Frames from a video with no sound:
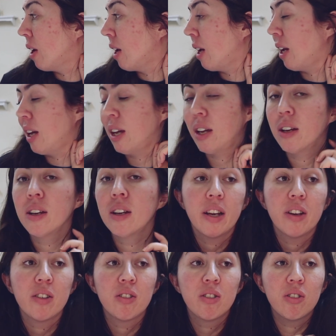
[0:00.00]
a
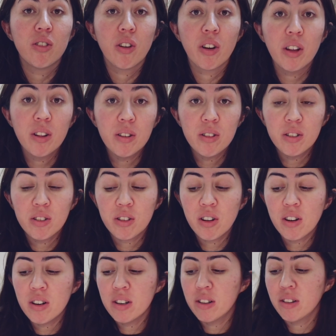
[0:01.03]
like circular
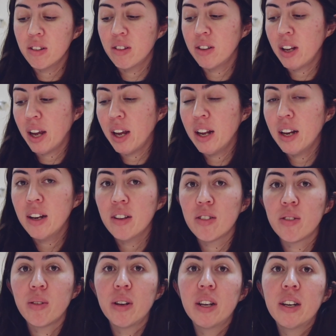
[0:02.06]
skirt instead,
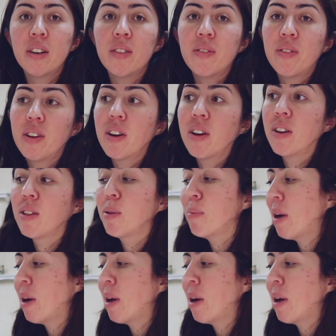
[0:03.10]
so I need to figure out the